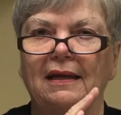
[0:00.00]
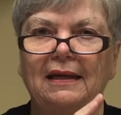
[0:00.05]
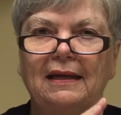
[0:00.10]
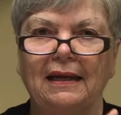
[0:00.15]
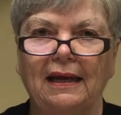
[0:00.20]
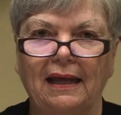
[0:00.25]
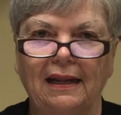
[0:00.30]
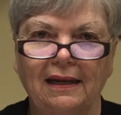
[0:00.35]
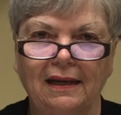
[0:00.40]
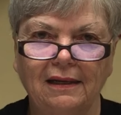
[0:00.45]

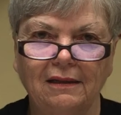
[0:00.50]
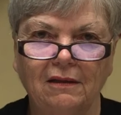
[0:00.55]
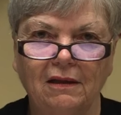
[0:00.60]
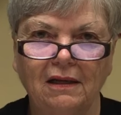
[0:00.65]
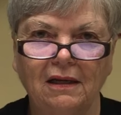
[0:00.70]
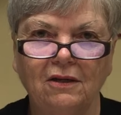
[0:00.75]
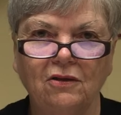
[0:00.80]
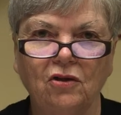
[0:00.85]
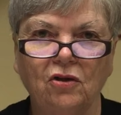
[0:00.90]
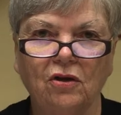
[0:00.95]
Get it
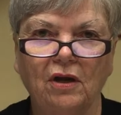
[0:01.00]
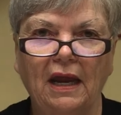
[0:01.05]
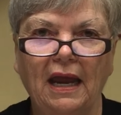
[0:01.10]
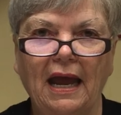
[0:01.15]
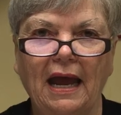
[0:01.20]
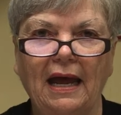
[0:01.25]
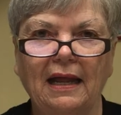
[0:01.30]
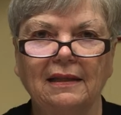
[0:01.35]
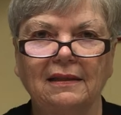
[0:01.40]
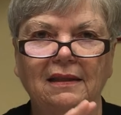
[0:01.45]
in your
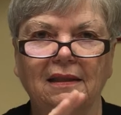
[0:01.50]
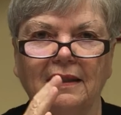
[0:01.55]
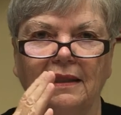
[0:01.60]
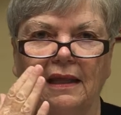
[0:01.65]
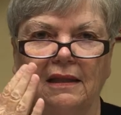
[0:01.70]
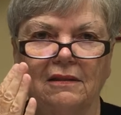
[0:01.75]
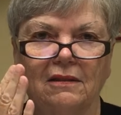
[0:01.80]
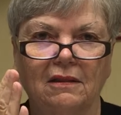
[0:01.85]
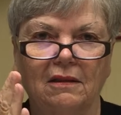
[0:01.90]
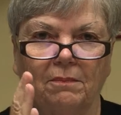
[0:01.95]
head
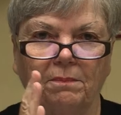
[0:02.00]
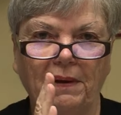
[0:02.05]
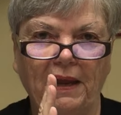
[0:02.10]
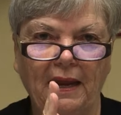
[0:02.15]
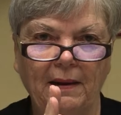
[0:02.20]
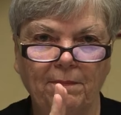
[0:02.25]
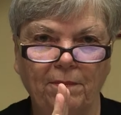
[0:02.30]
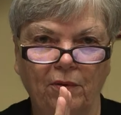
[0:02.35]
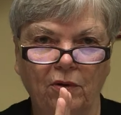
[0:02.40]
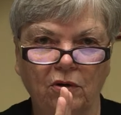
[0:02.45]
that the
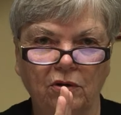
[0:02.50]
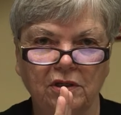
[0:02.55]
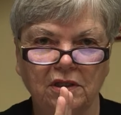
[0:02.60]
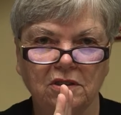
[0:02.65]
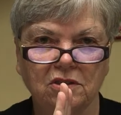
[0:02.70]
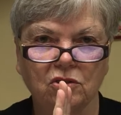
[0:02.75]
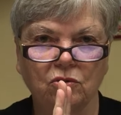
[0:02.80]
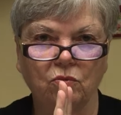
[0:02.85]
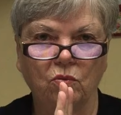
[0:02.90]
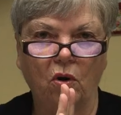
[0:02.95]
paper
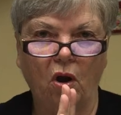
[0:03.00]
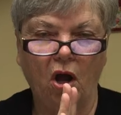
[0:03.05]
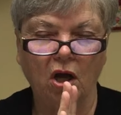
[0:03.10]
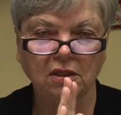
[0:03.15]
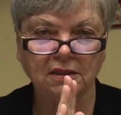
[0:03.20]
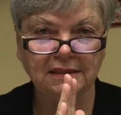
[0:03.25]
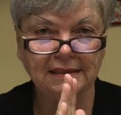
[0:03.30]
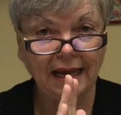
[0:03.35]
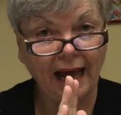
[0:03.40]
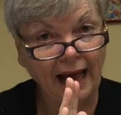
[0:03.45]
is the
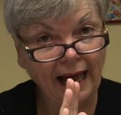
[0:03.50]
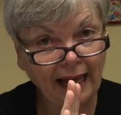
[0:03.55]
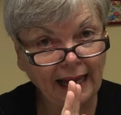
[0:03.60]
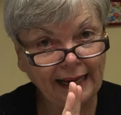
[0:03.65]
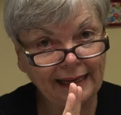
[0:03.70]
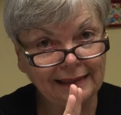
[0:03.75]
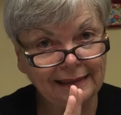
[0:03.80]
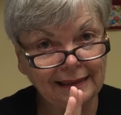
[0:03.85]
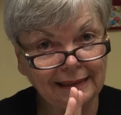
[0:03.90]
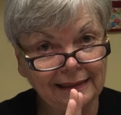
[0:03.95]
wrong
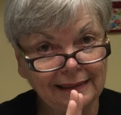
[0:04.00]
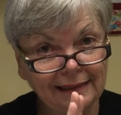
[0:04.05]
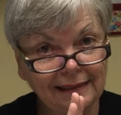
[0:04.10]
side.